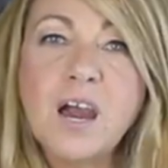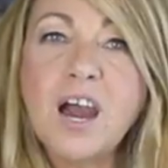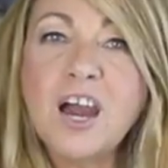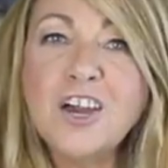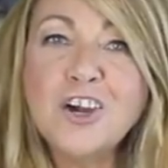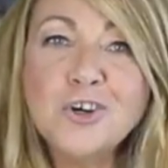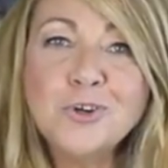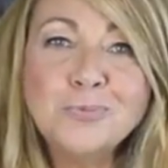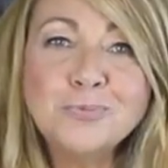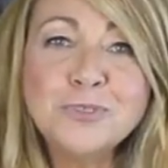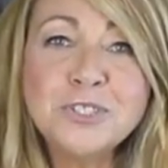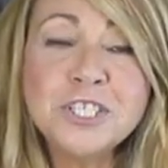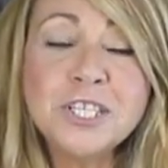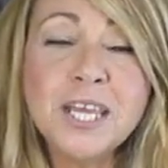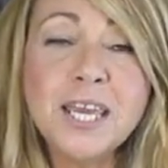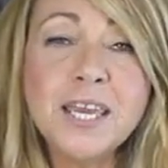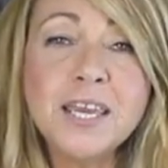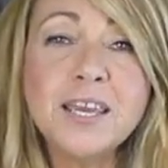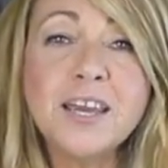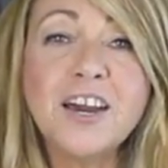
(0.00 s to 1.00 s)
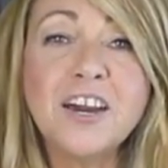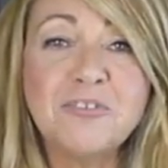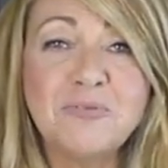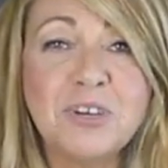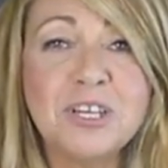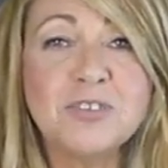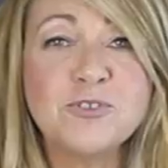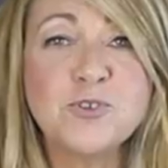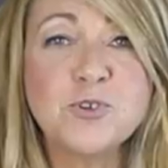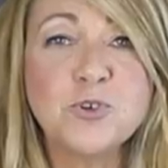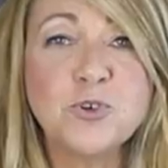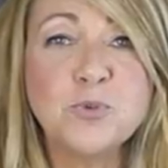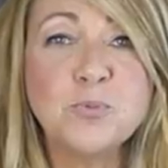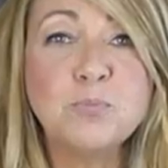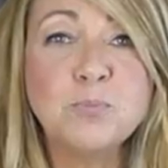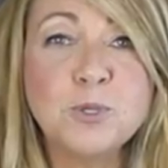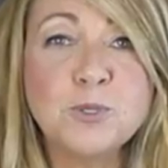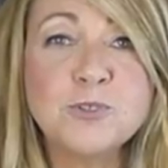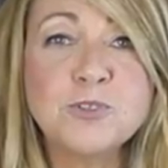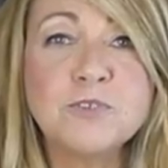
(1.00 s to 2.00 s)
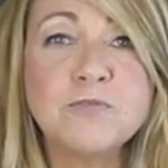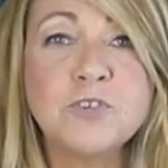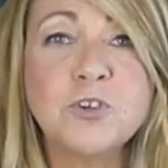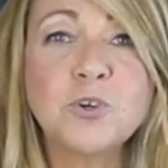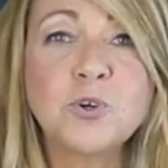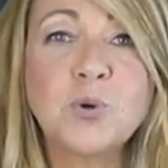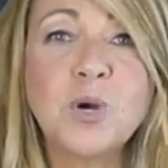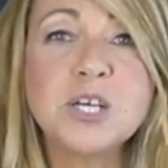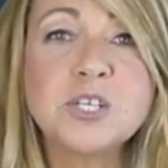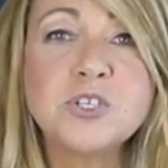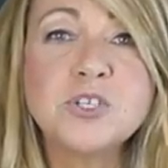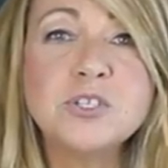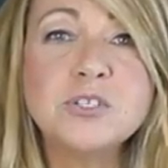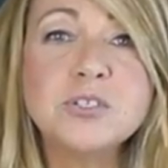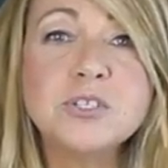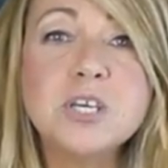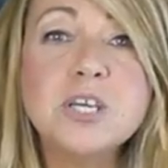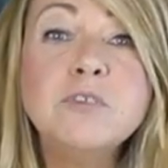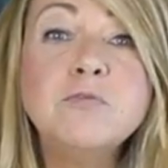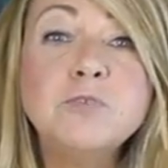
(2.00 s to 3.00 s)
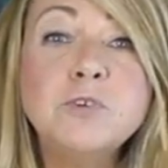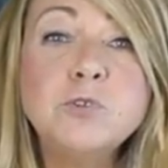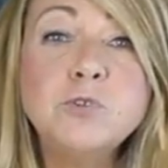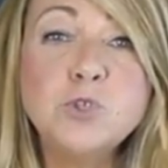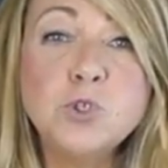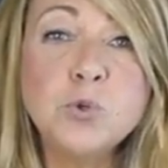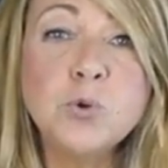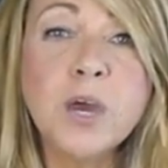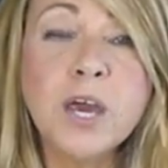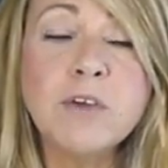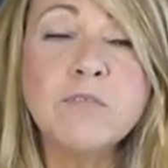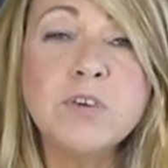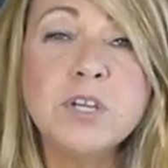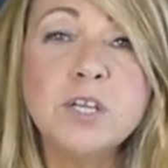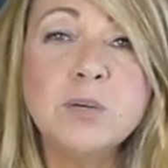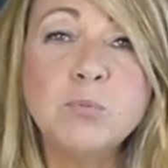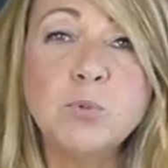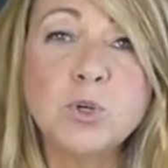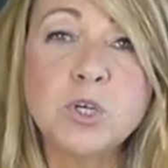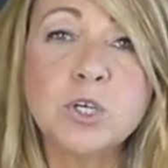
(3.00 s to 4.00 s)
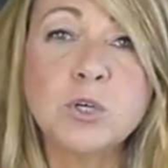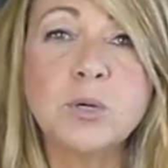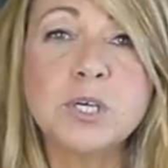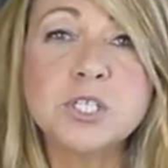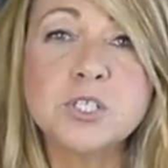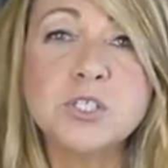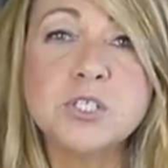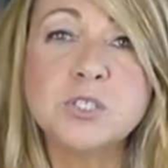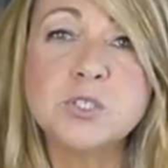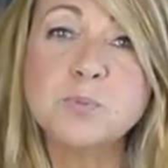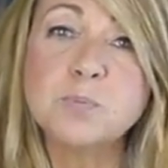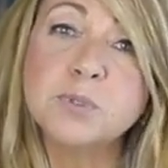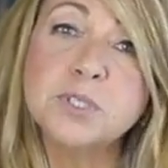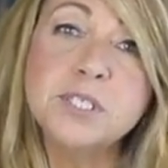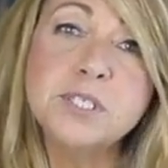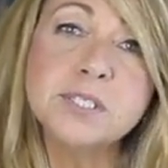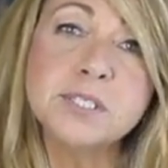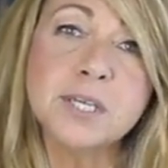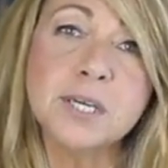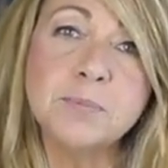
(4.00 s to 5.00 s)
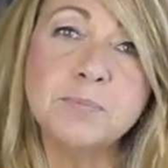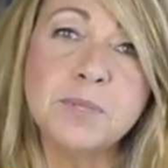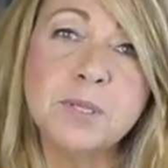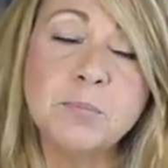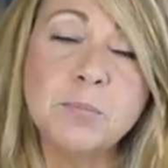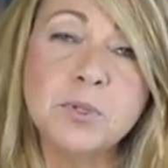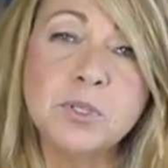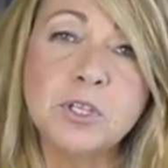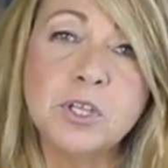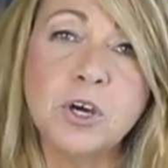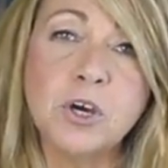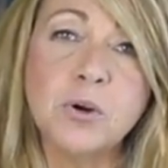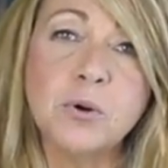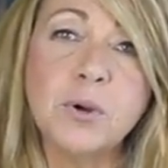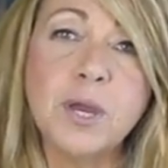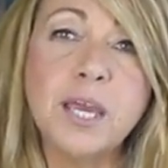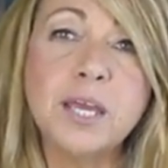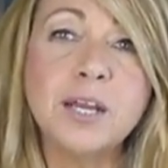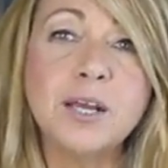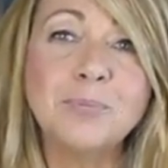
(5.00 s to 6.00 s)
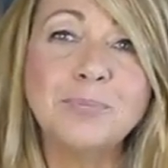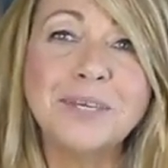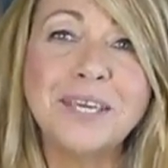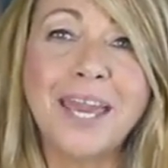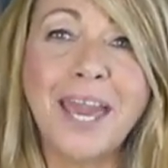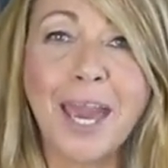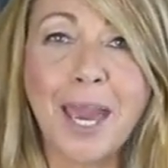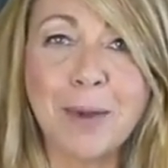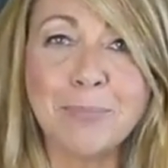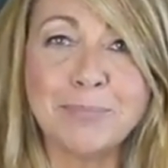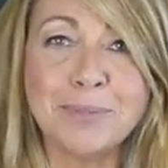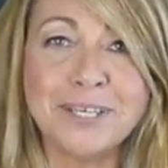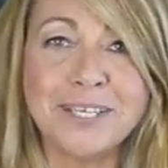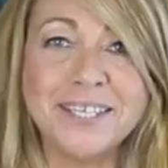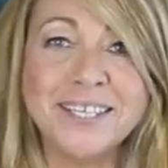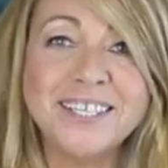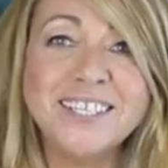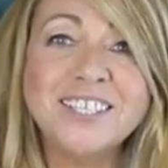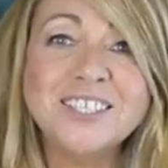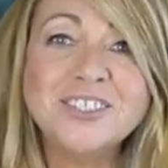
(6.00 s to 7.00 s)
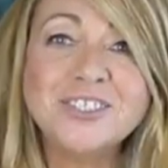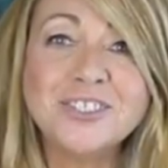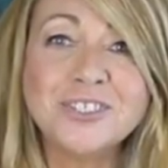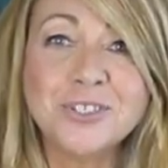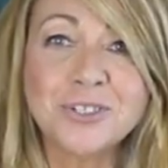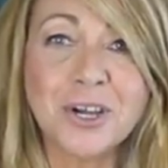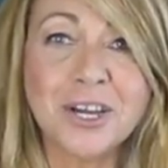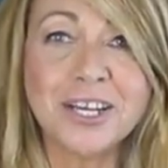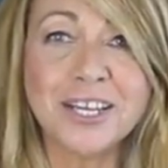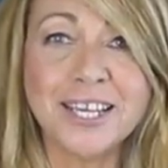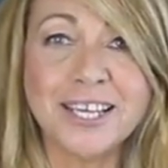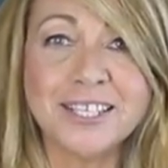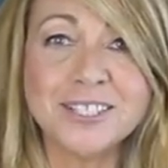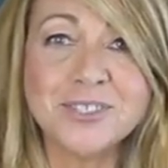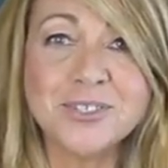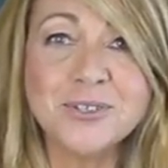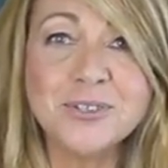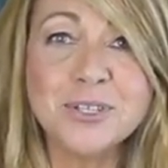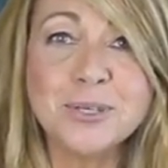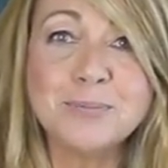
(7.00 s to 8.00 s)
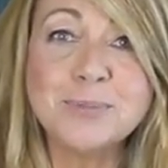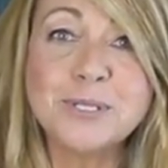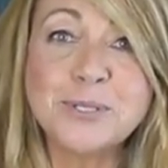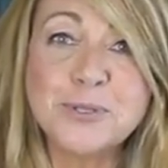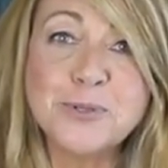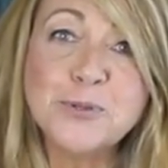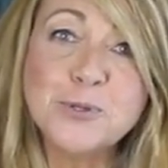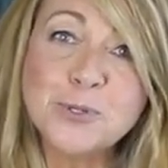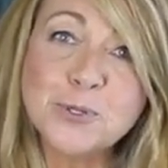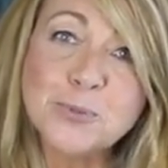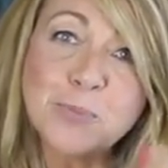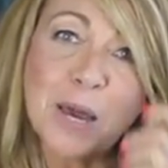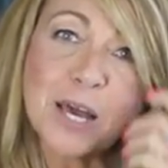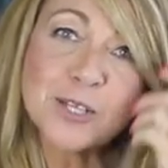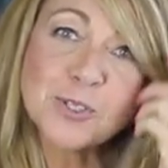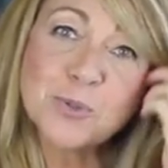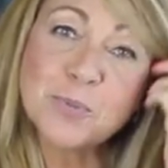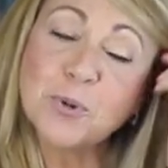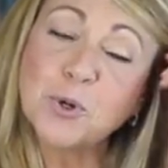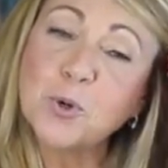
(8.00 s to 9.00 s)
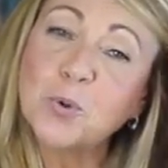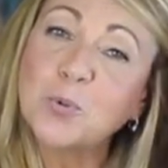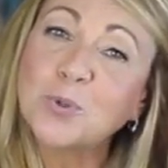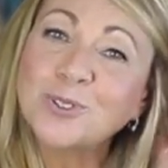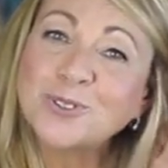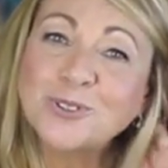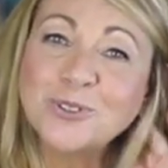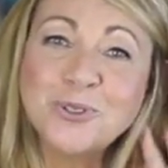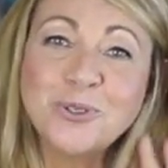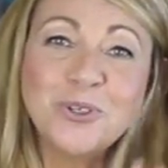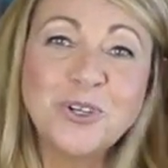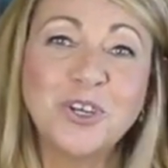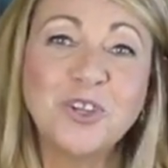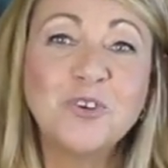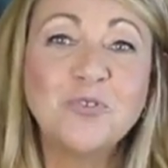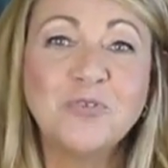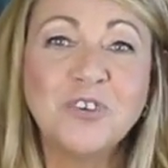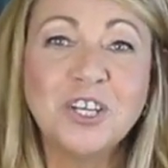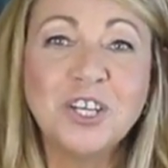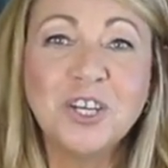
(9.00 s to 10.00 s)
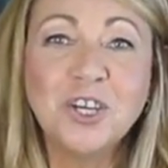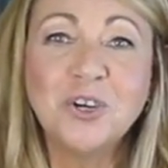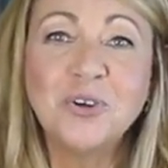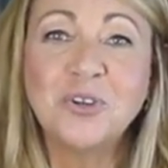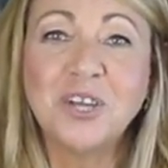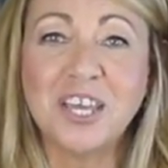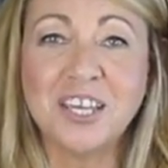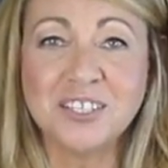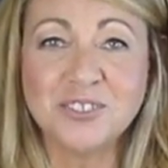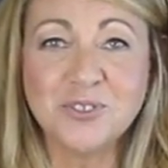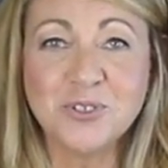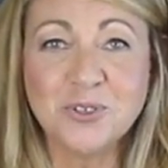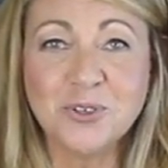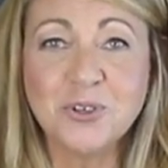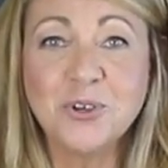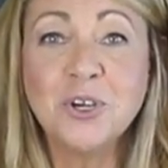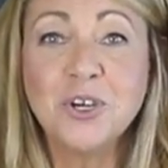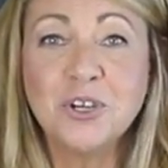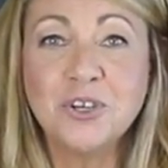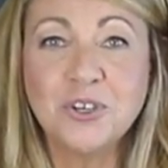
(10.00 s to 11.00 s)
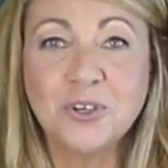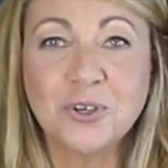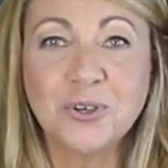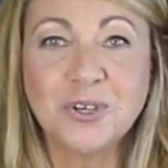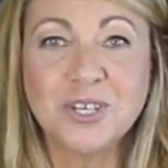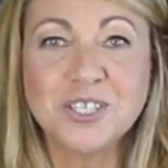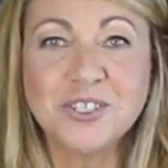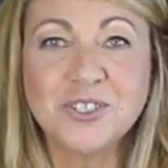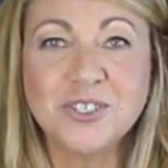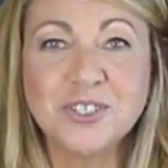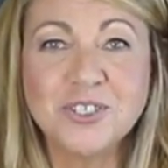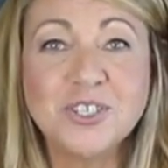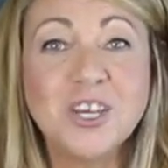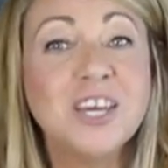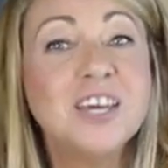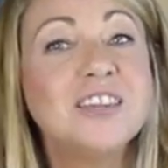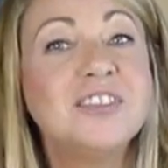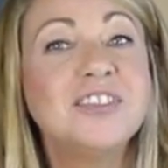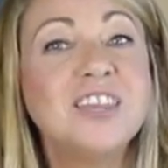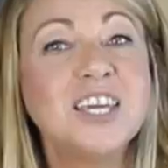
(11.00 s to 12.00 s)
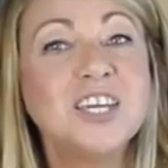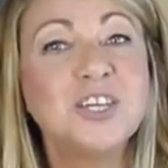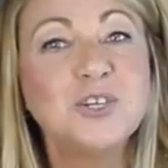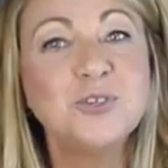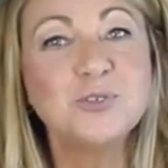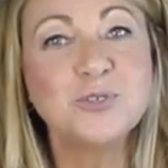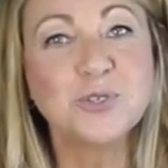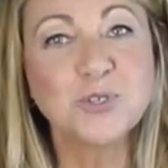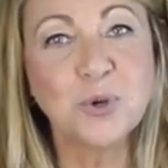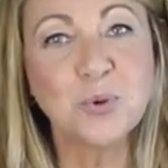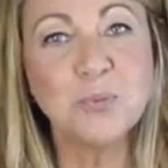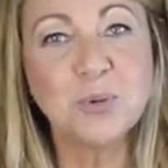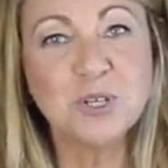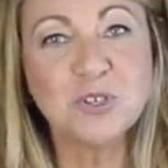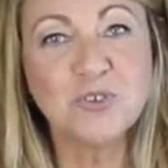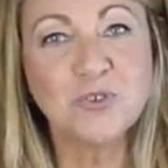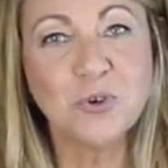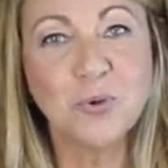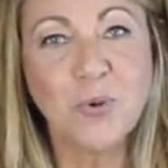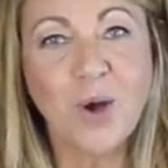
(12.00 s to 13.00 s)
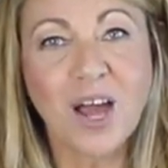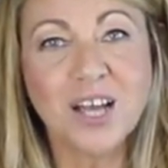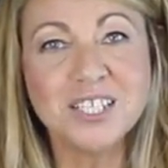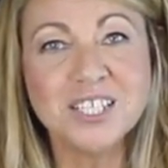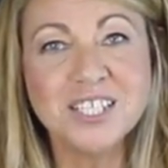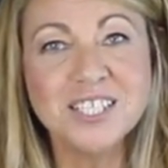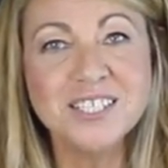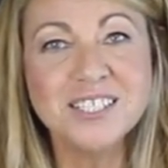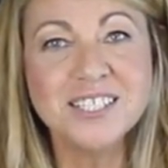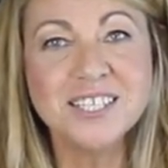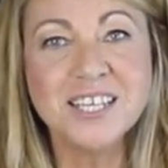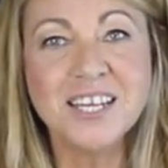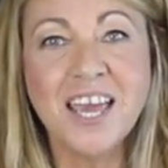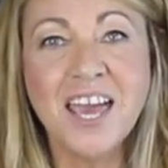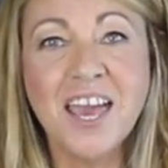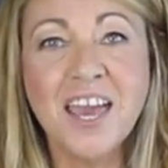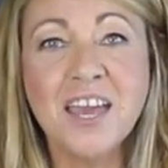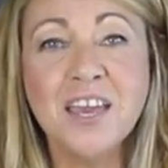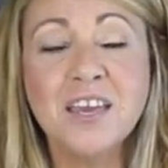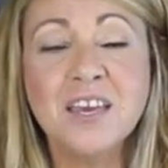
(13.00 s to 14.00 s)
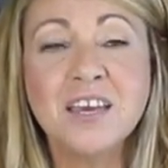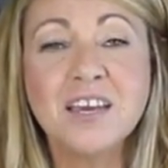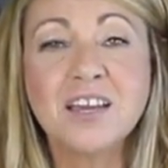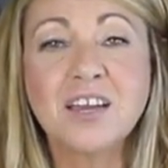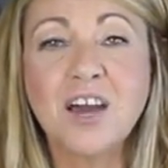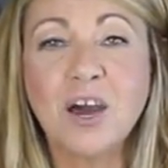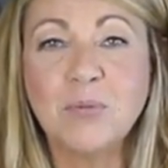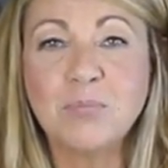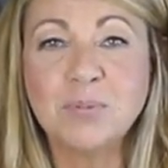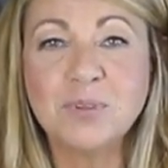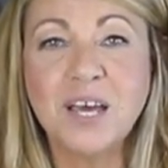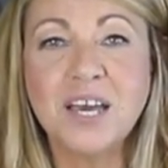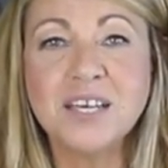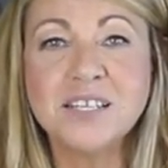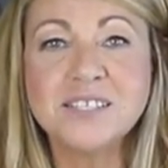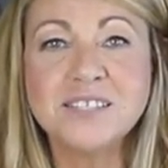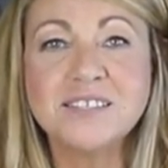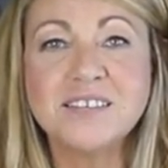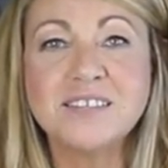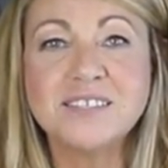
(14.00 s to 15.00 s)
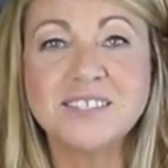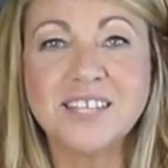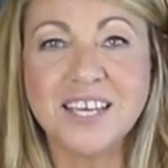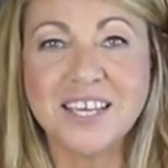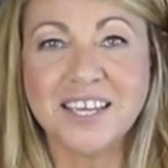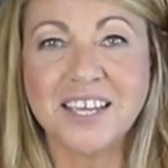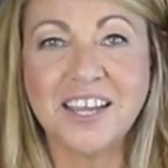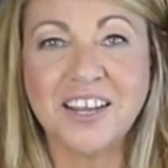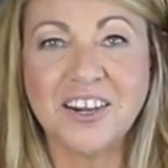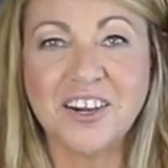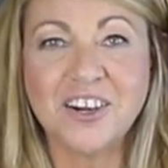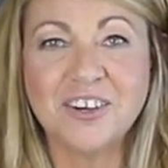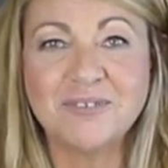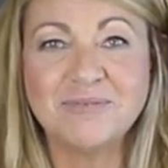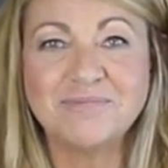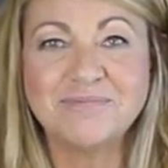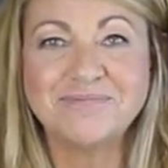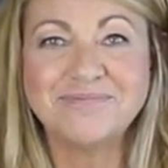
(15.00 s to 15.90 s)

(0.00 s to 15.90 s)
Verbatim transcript: I hope today I've answered most of your questions. If you do have any more questions, please type them below, and I'll be happy to try to answer them as soon as possible. We'll do another video to answer your questions. Thank you so much for watching today. God bless. Take care.